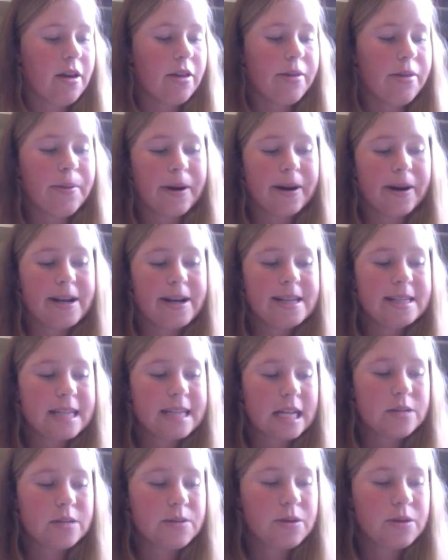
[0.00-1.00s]
The parties
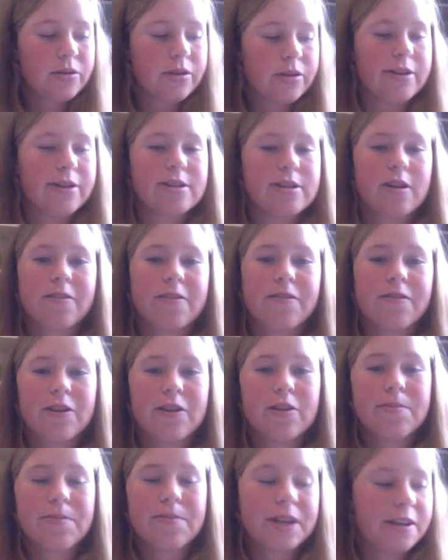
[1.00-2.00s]
Gatsby throws are
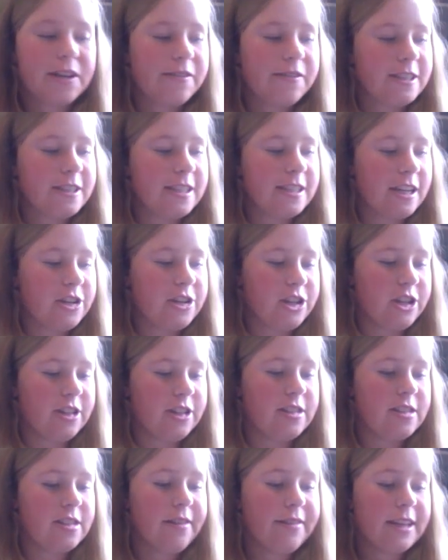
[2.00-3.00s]
further
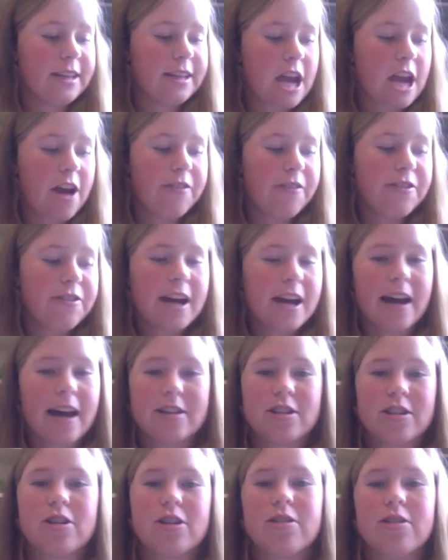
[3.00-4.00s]
manifestations of the carefree
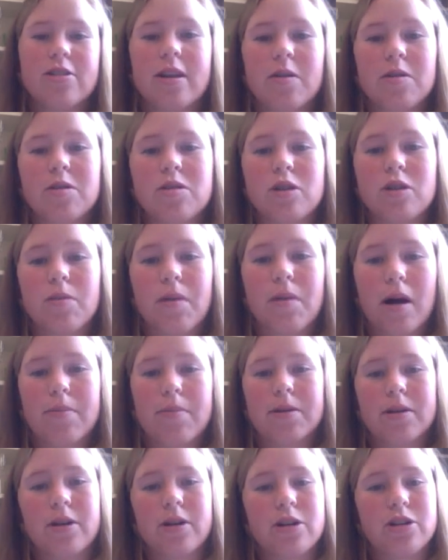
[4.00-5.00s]
attitude that was so
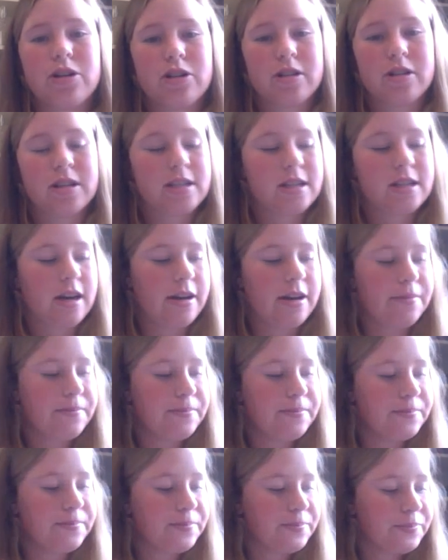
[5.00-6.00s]
popular during the time.
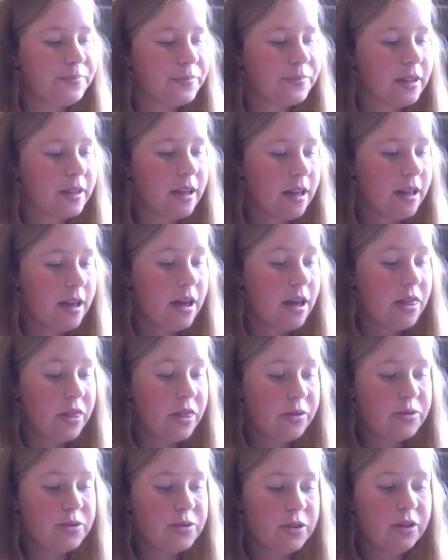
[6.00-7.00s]
The
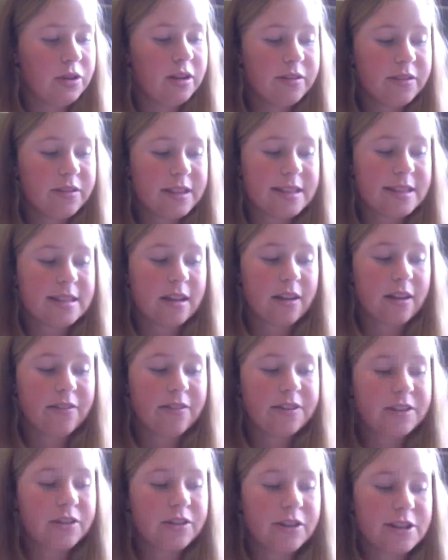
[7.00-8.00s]
result of this
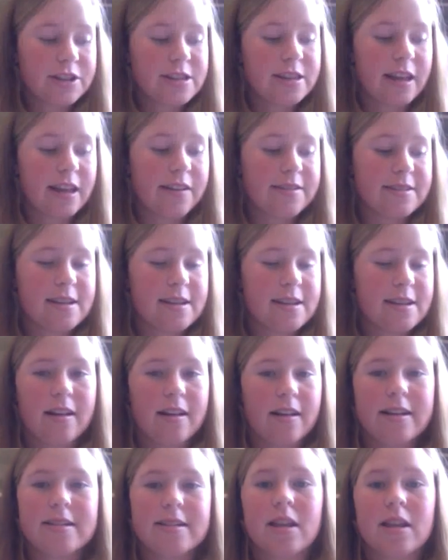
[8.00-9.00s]
self-indulgent
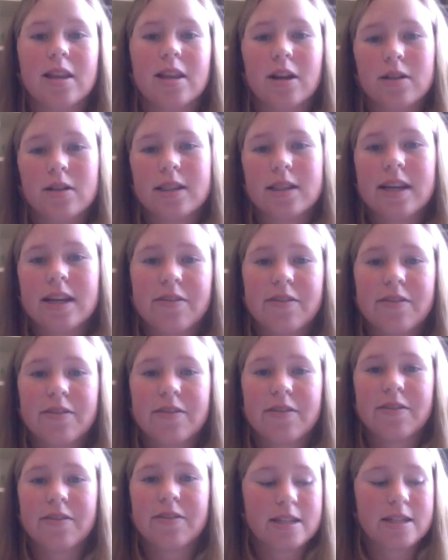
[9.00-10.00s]
lifestyle is a lonely and
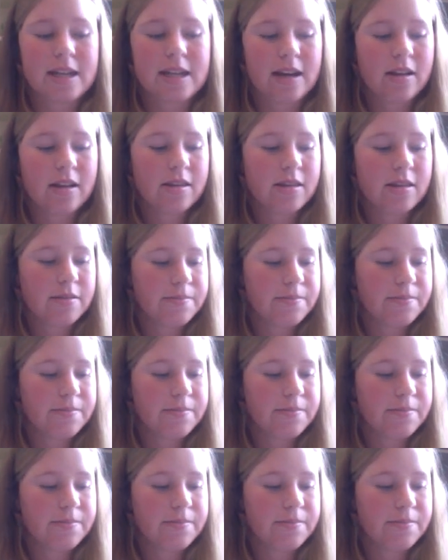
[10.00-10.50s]
forgotten death.